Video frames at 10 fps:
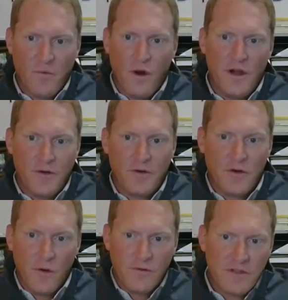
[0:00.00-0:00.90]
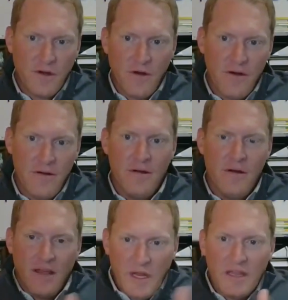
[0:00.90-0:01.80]
to what your goals are,
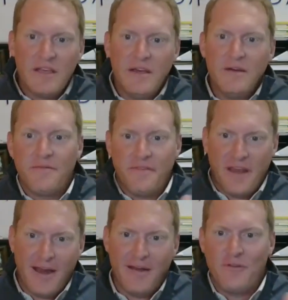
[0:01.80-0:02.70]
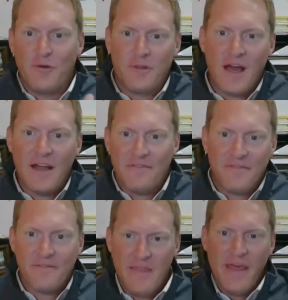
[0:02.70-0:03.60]
you can live kind of your
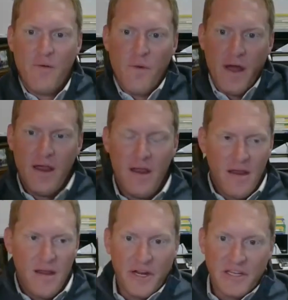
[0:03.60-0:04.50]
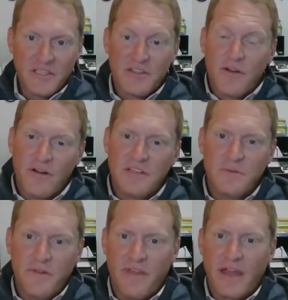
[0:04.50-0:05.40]
life in that way. But it starts
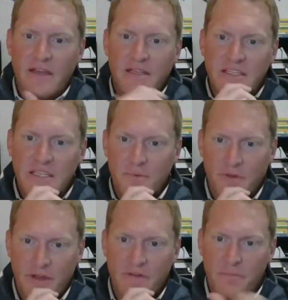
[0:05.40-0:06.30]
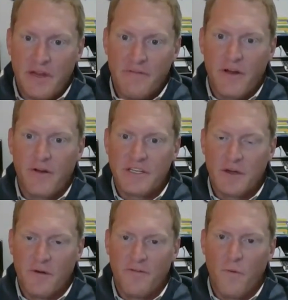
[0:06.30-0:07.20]
with that discipline of being very
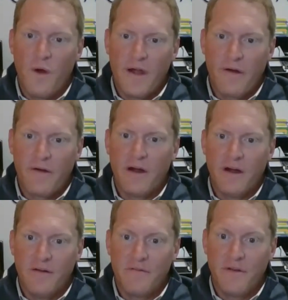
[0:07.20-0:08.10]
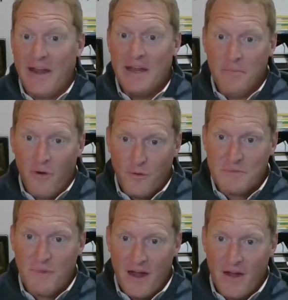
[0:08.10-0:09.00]
self-aware of, am I an
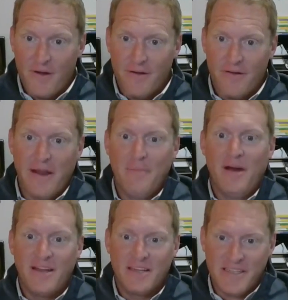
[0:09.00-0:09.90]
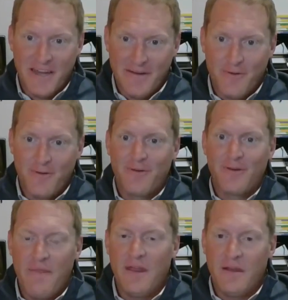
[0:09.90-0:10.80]
impulse buyer? Am I a saver?
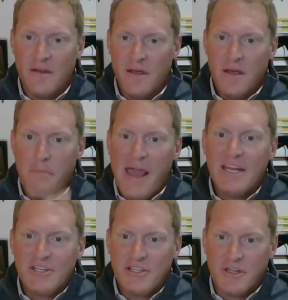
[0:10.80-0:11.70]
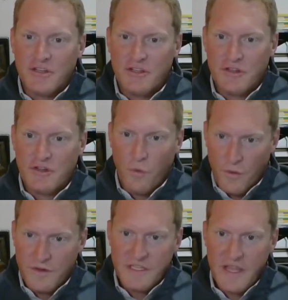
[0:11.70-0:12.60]
And then managing
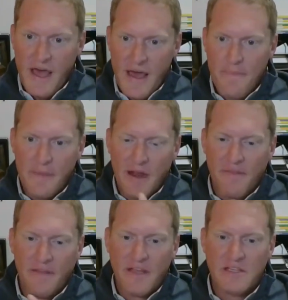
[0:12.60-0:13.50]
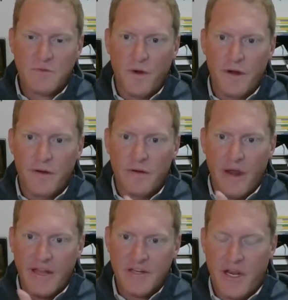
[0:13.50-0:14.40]
towards that. And I think that's where
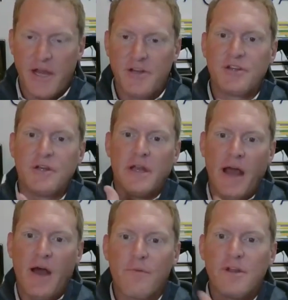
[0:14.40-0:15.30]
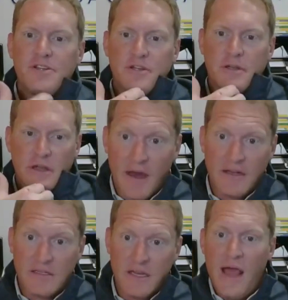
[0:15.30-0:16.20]
education and outreach and that
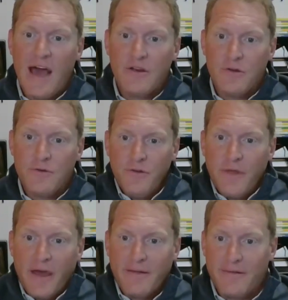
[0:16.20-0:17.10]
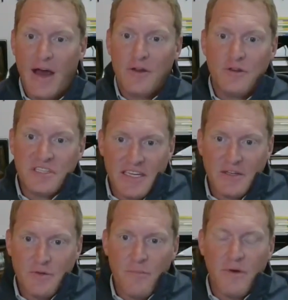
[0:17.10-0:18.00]
is, how do you do that? How do you stick
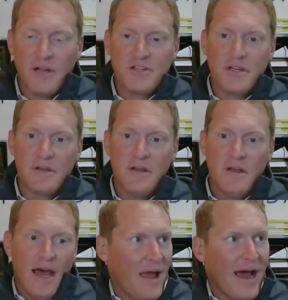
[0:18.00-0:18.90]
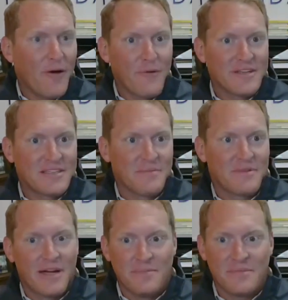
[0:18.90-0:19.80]
to a budget? How is
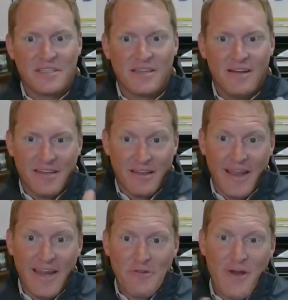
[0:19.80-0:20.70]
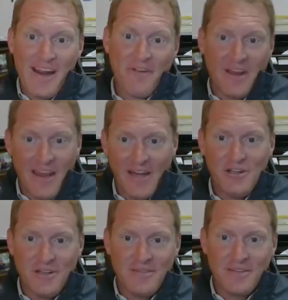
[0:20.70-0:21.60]
sometimes delayed
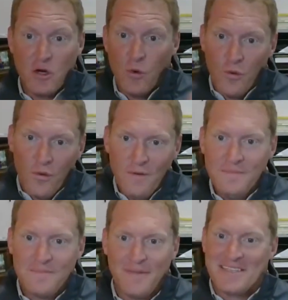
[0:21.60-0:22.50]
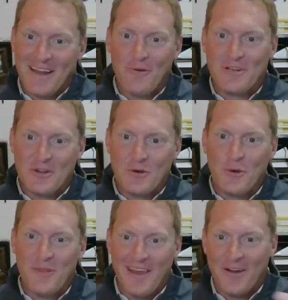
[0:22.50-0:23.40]
gratification cool? It's not always the
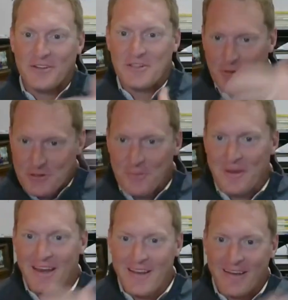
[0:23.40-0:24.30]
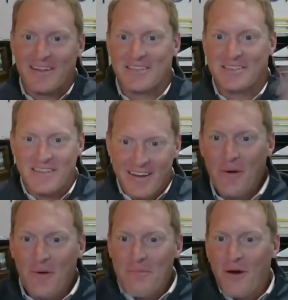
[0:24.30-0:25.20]
cool thing on social media because
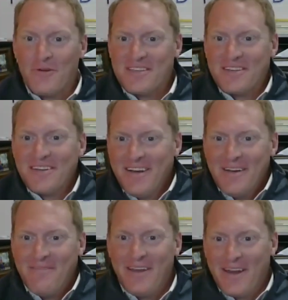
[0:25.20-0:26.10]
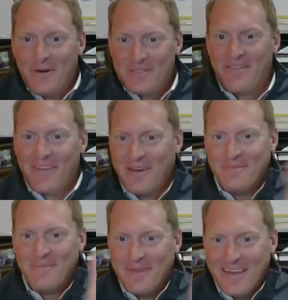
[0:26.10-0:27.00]
no one posts videos of
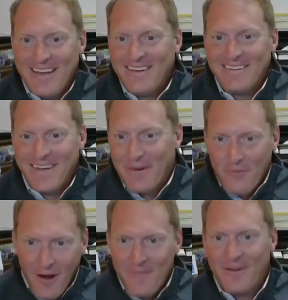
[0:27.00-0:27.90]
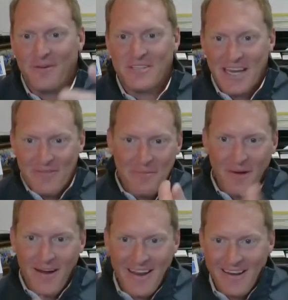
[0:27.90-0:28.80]
them eating top ramen or saving
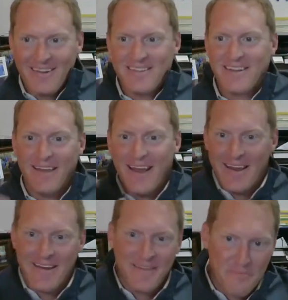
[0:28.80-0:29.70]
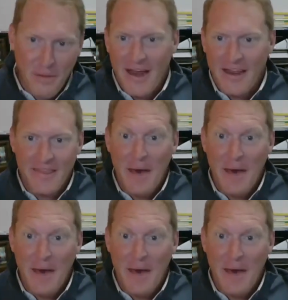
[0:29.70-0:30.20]
money and delaying buying